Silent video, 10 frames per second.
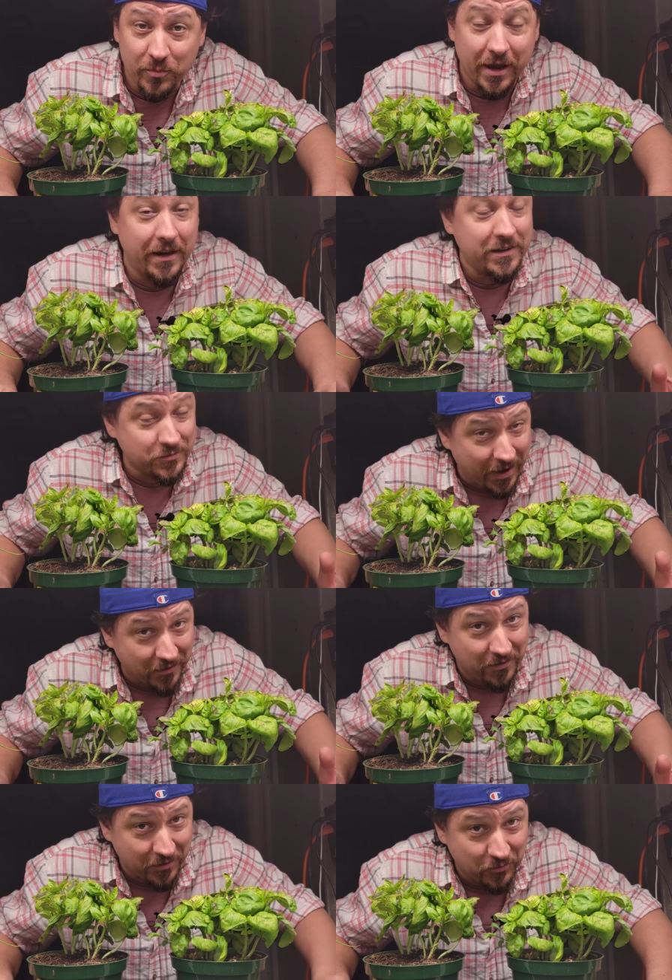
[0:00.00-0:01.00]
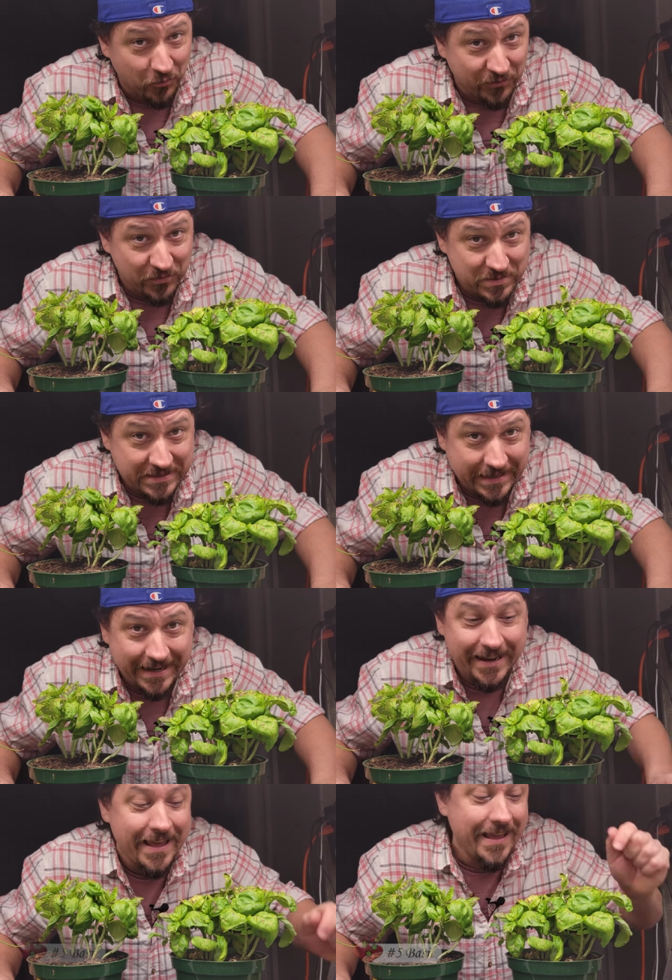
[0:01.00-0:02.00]
cuttings rather than growing from
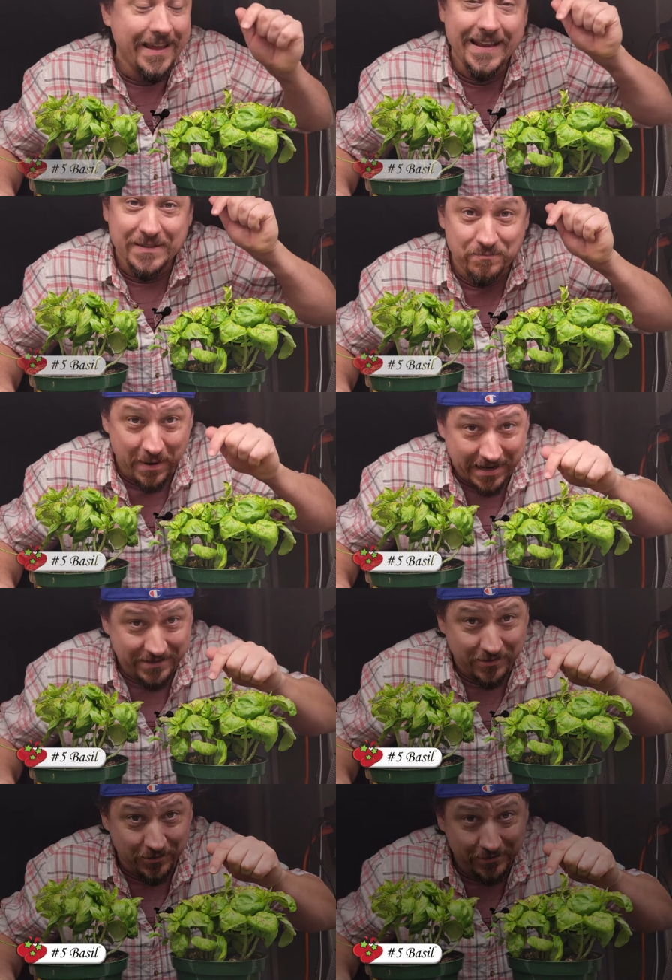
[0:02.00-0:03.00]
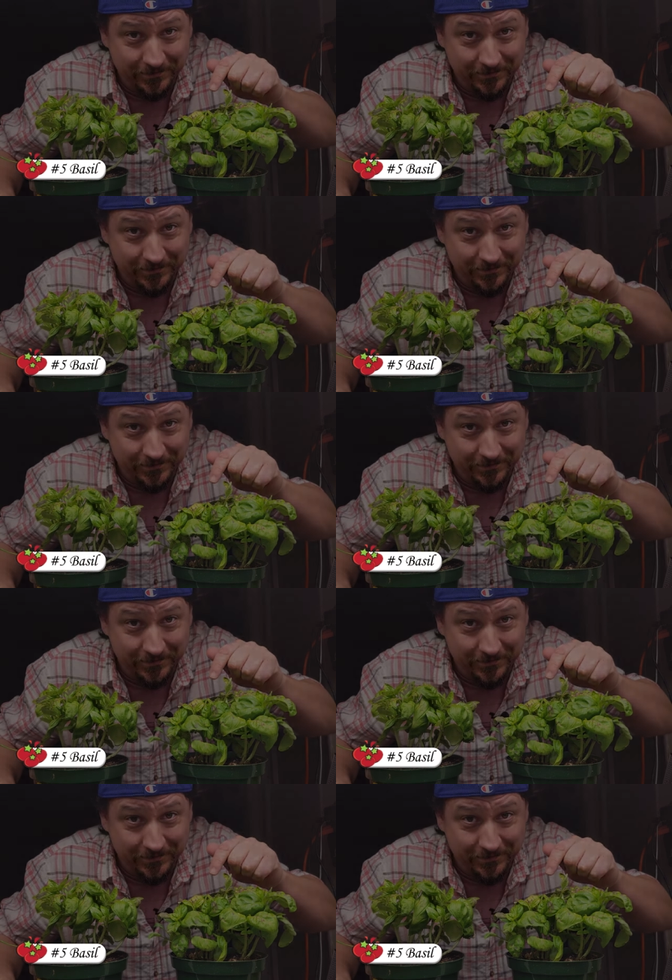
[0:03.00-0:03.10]
seed is basil.